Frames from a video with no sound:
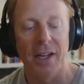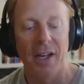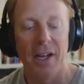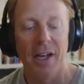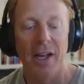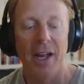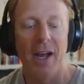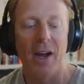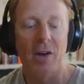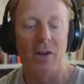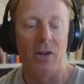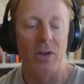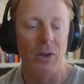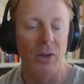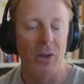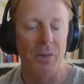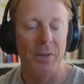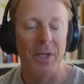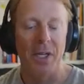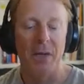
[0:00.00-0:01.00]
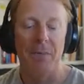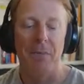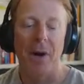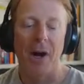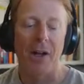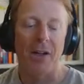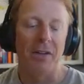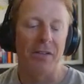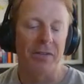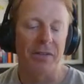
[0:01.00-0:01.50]
L-glutamine,
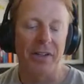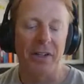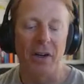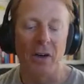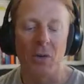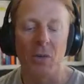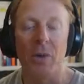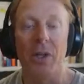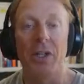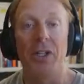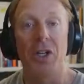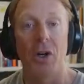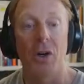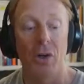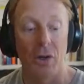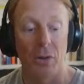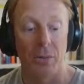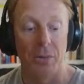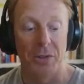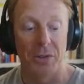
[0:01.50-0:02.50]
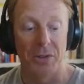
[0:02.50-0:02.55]
polyphenol rich herbs.